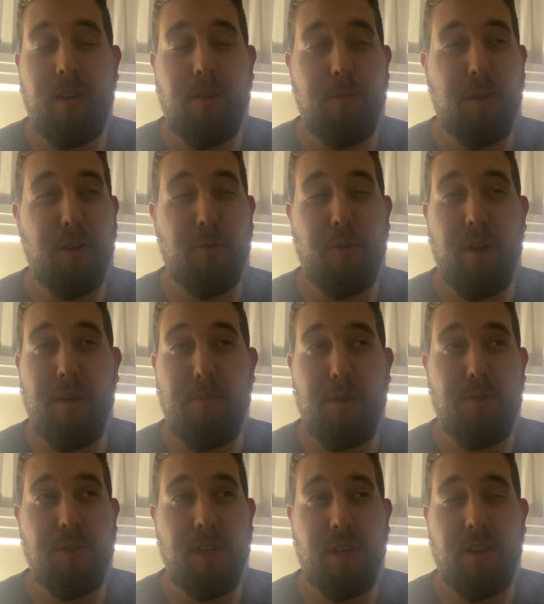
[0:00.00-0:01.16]
I'm going to create
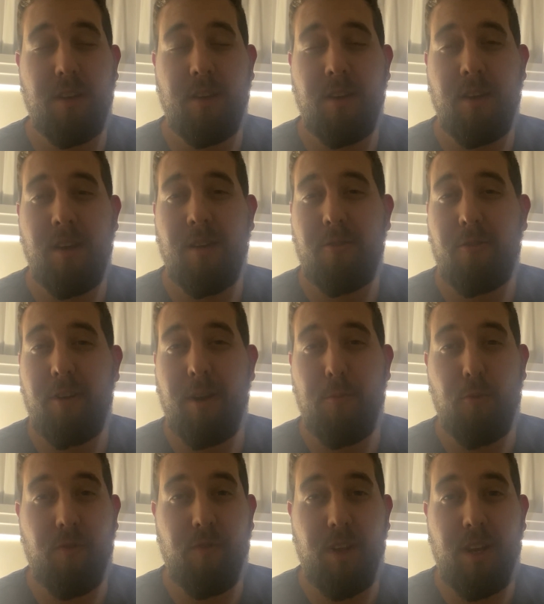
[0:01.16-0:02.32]
music, create
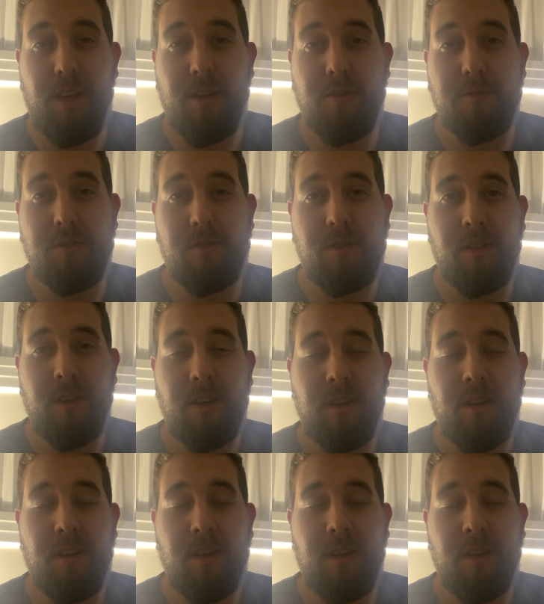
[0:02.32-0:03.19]
more videos,